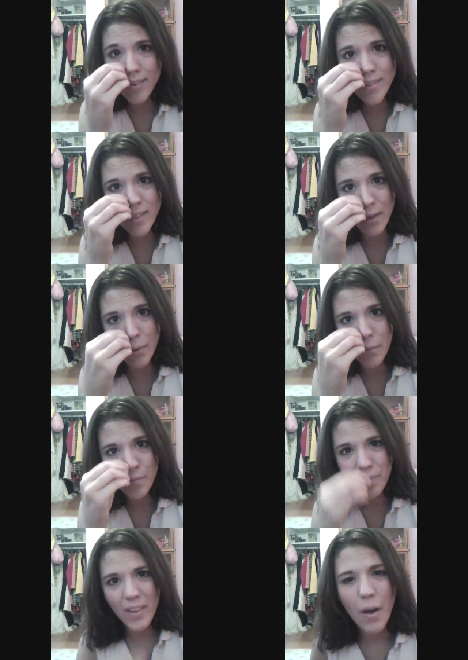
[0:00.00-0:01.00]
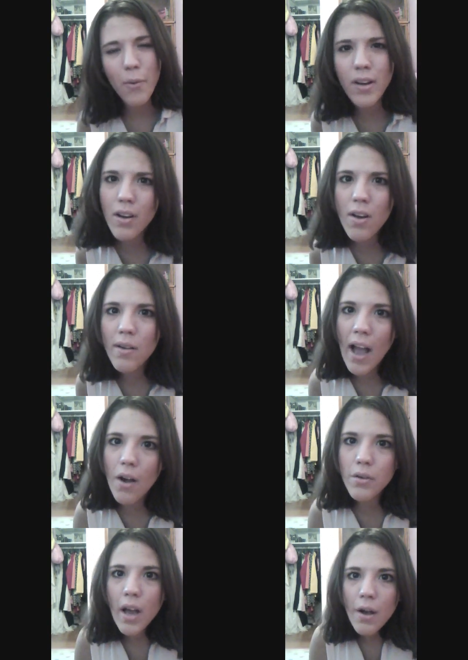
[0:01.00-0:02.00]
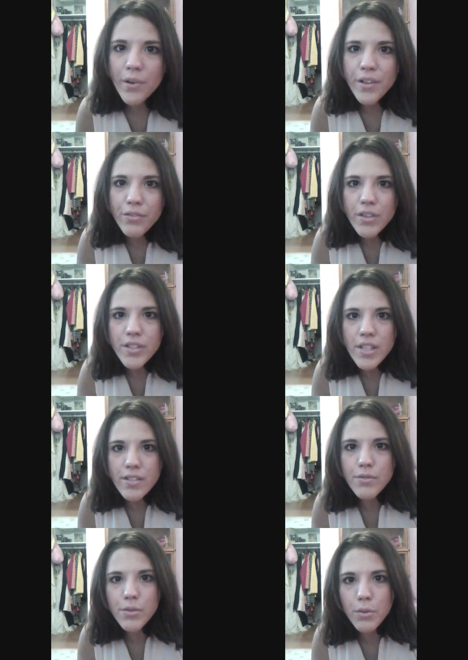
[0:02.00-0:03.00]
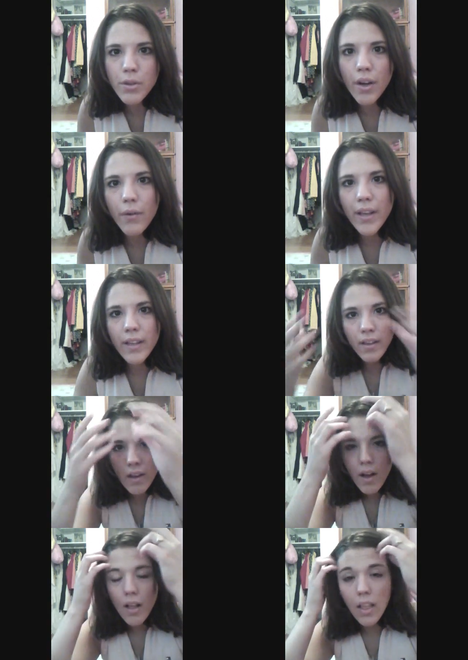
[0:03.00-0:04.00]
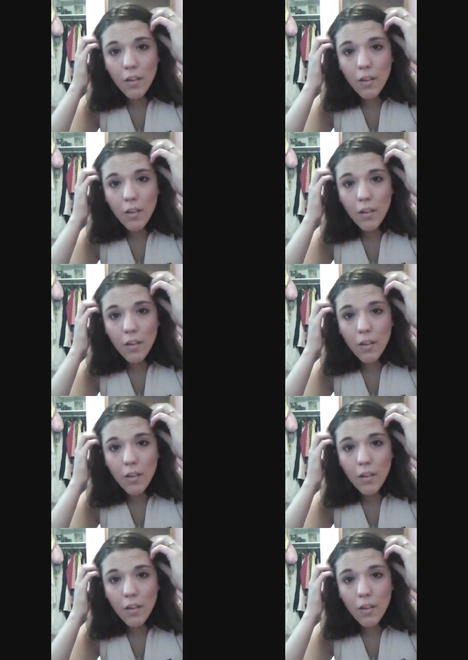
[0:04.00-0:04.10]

And also, I want to know how, how are your first days of school going?